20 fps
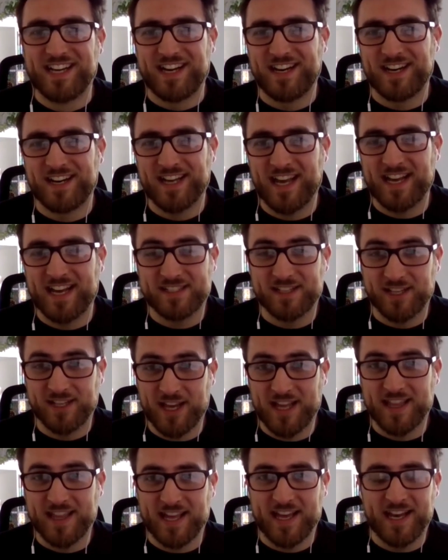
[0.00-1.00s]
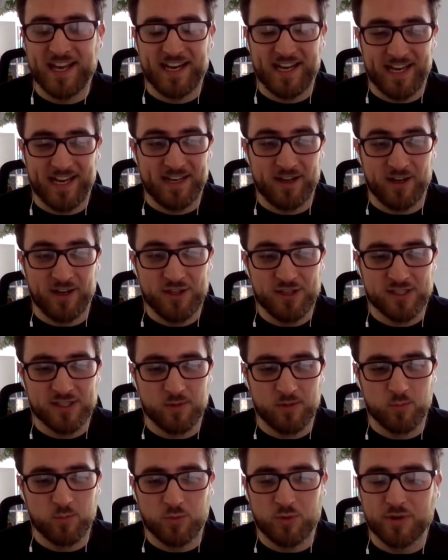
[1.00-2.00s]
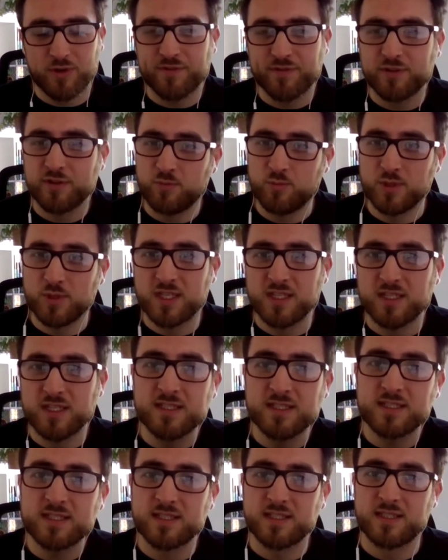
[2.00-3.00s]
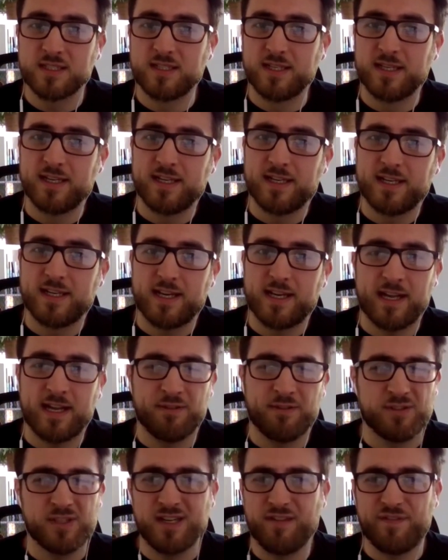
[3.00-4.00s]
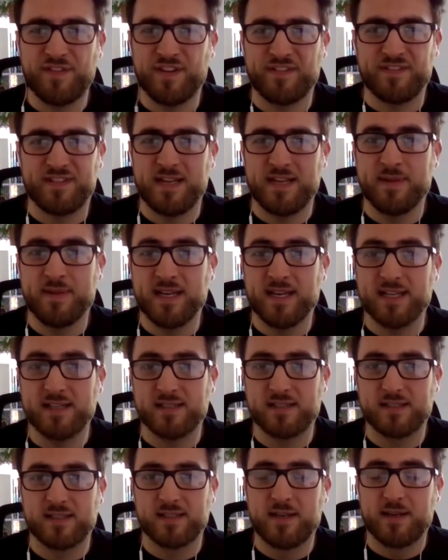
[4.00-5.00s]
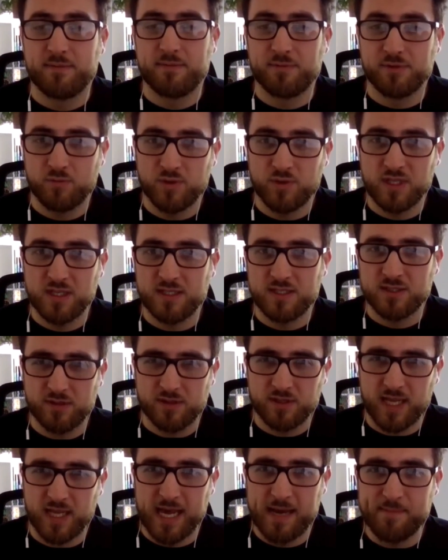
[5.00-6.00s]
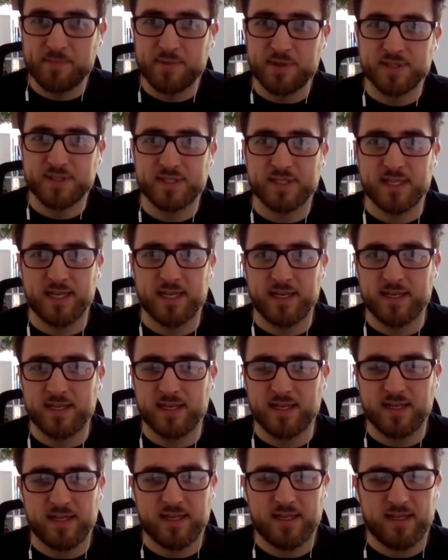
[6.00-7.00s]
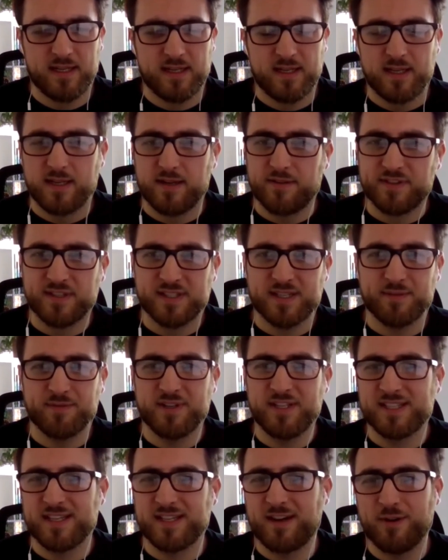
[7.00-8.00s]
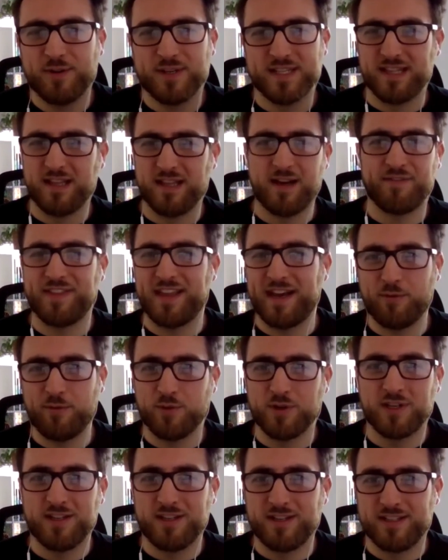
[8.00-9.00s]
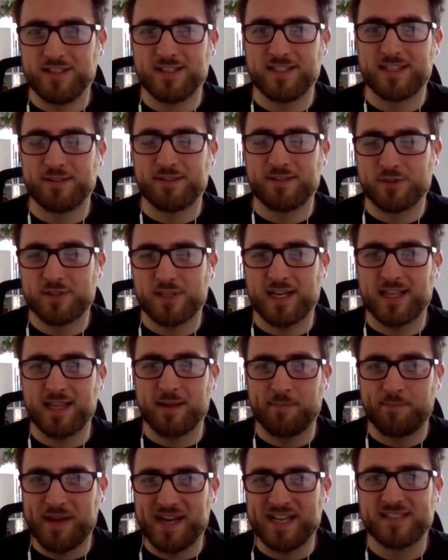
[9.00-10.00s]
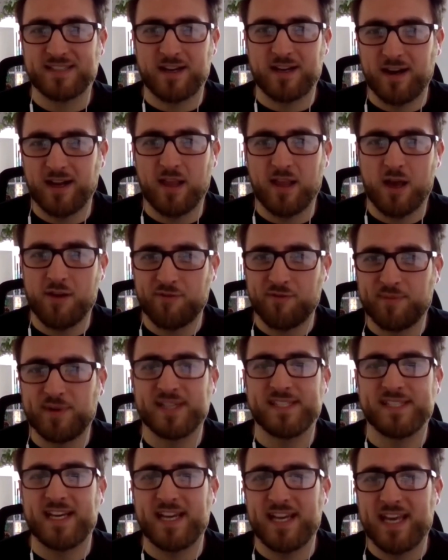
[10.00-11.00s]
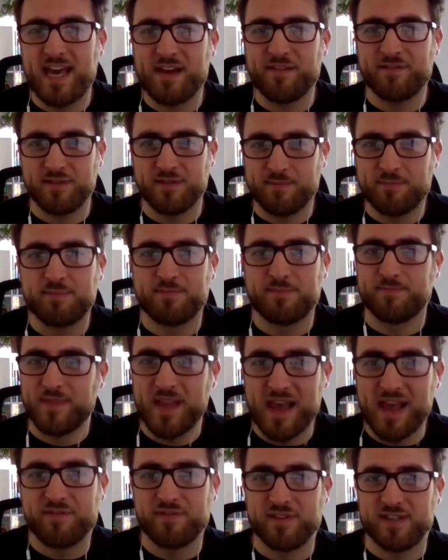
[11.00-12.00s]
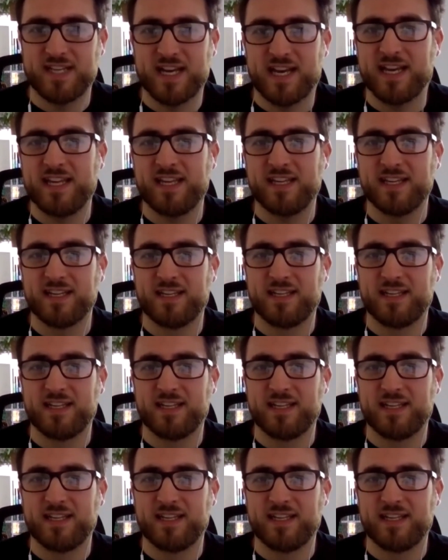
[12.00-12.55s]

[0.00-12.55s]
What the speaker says: I had to get there. And I used to walk through a woodland. It was only 15 minutes. It was a woodland on the campus. And for some reason, I always loved that woodland. It was like the best highlight of my day every day.